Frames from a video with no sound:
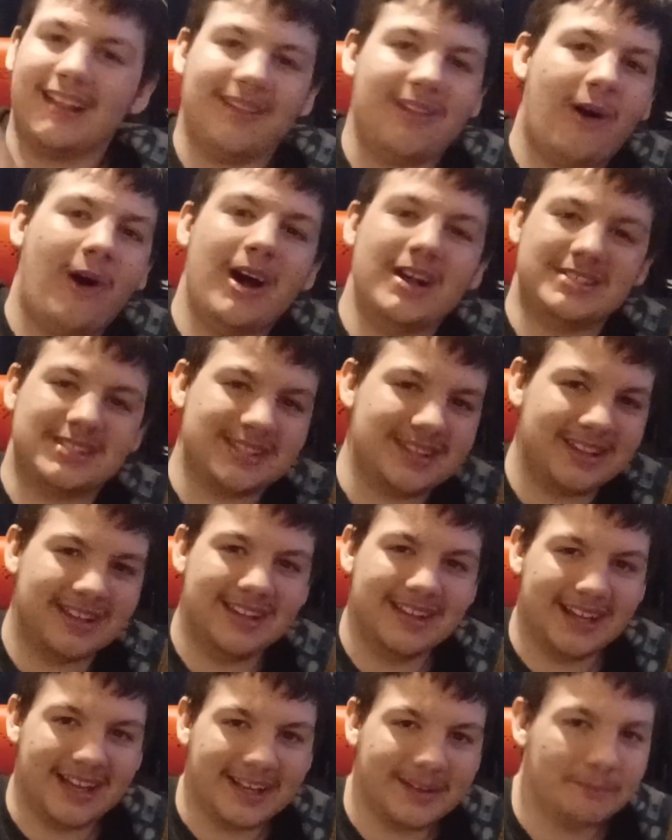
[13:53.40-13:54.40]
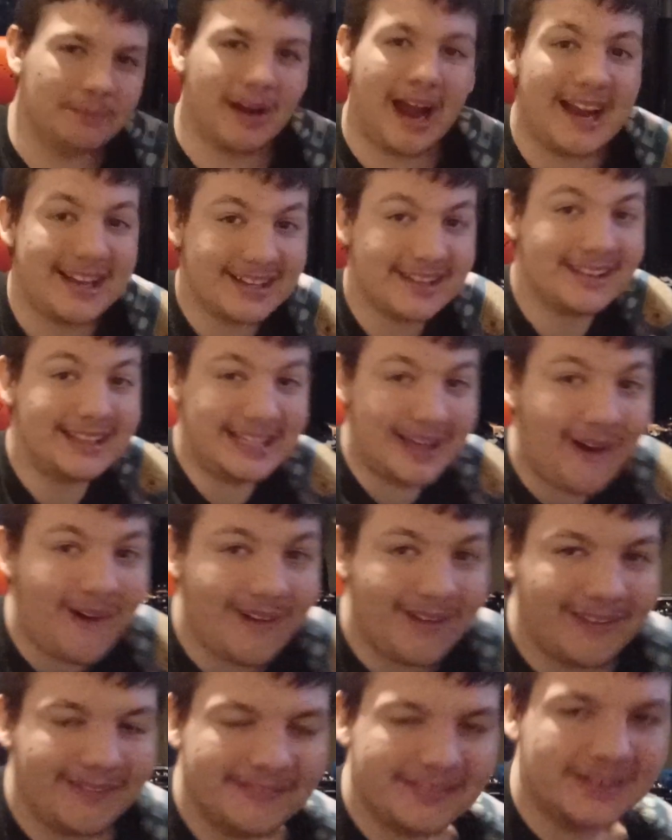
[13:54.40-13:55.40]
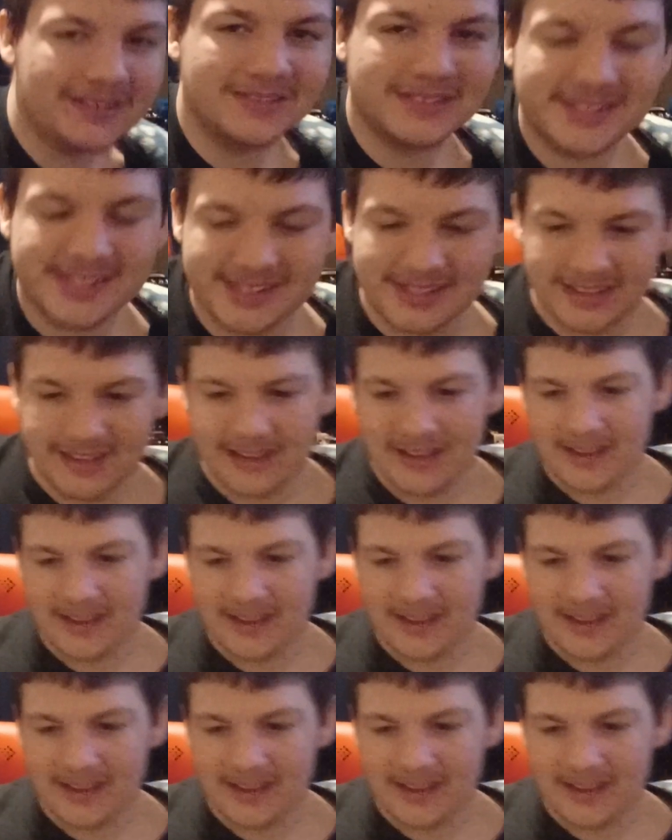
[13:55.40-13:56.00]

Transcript: lost, like, practically all those,